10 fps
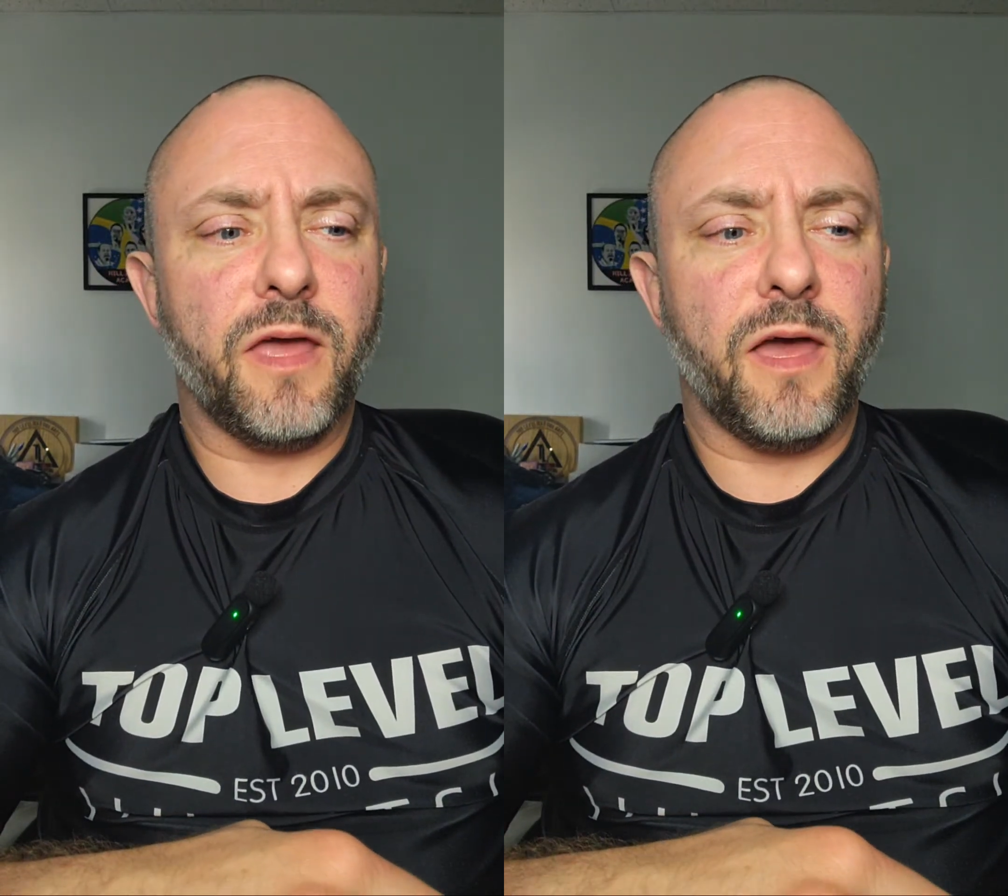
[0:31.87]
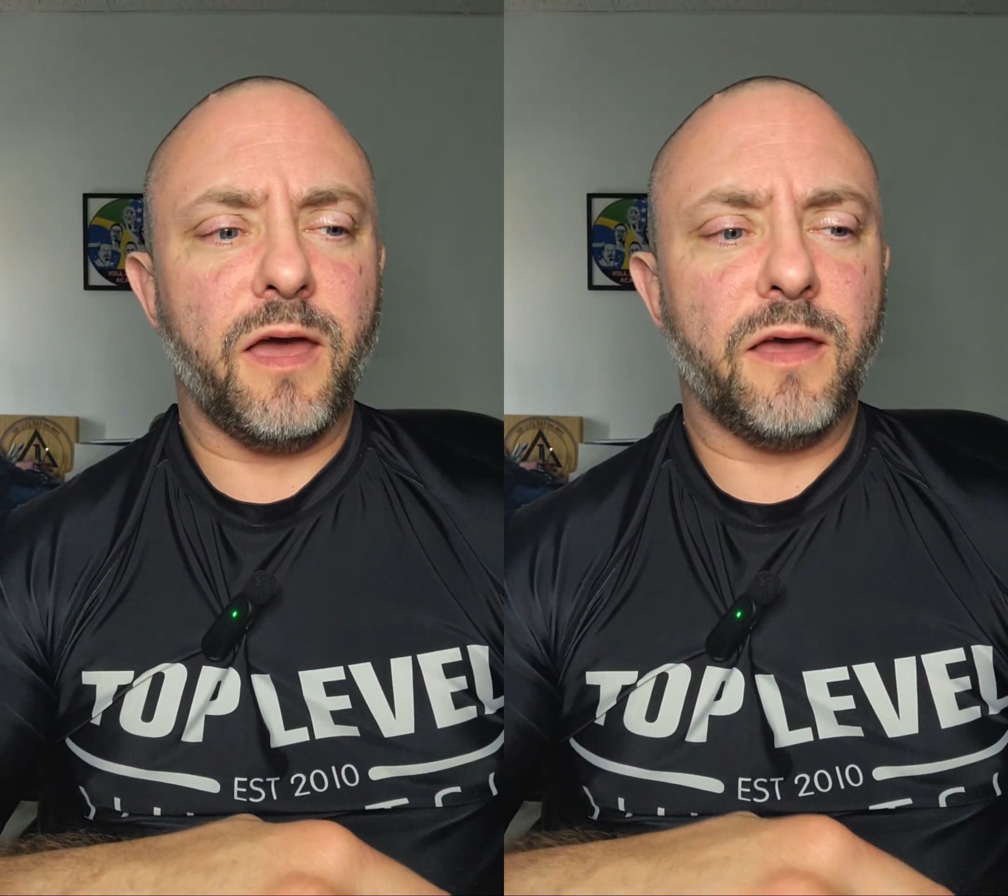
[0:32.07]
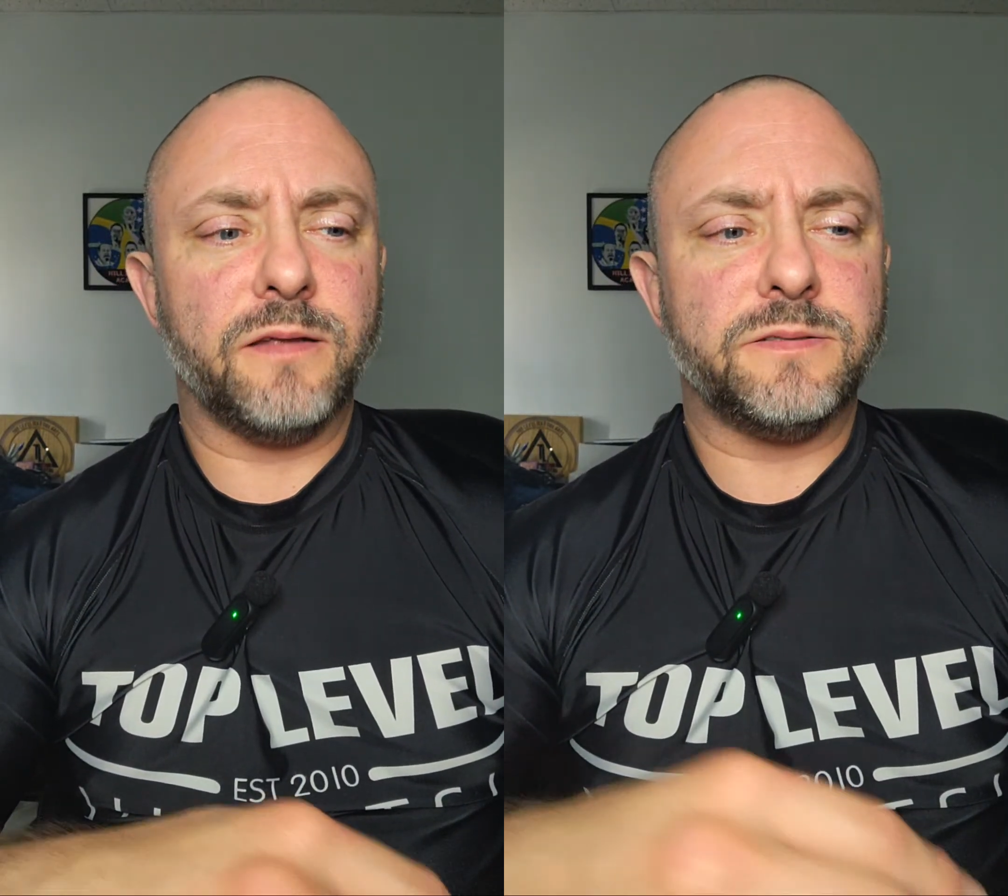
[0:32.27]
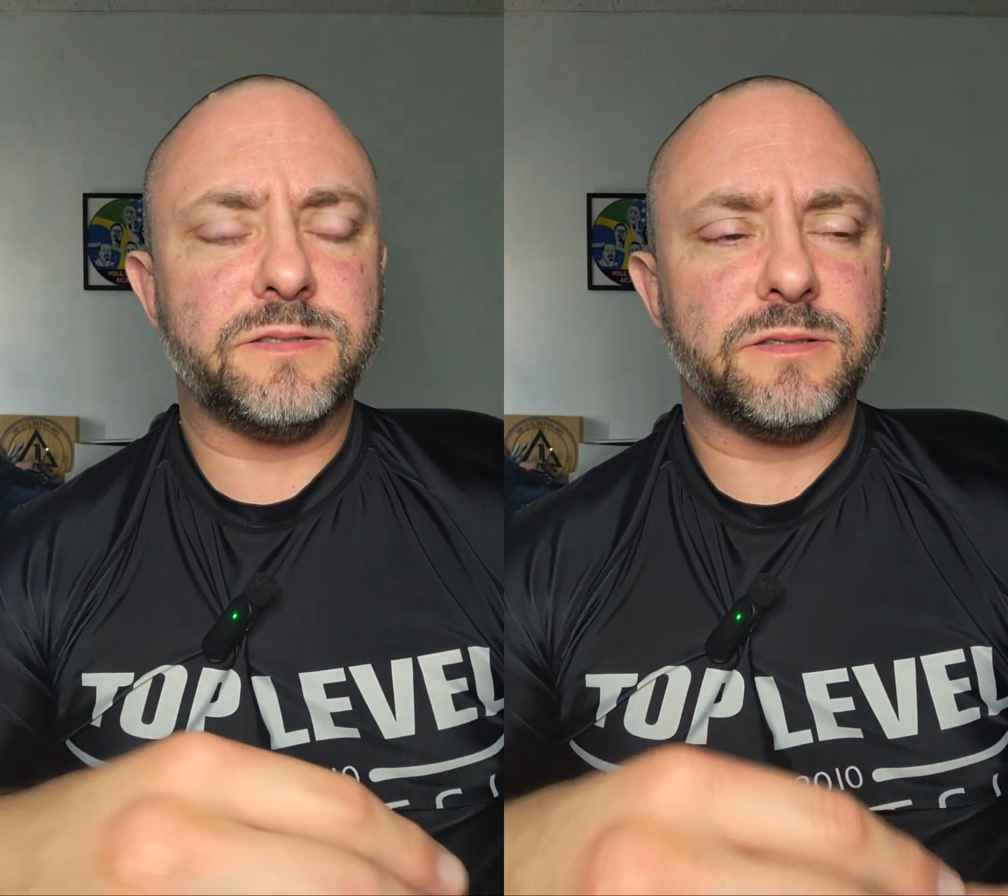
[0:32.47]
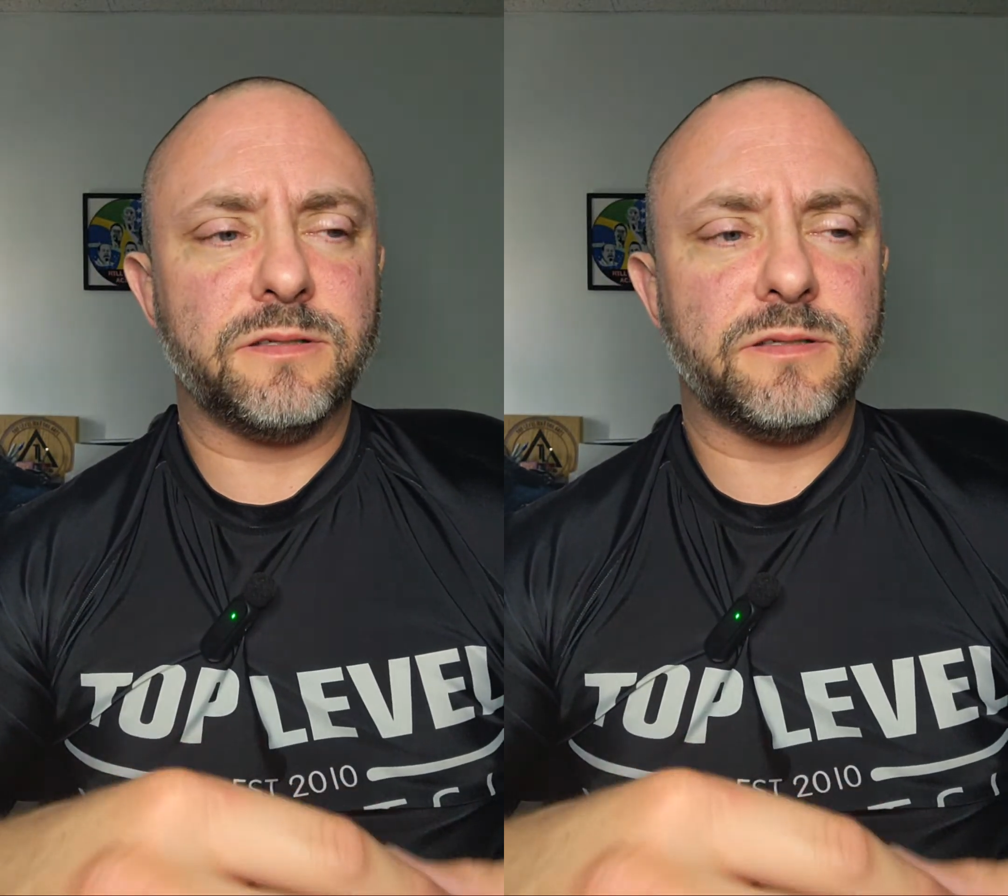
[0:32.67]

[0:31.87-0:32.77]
And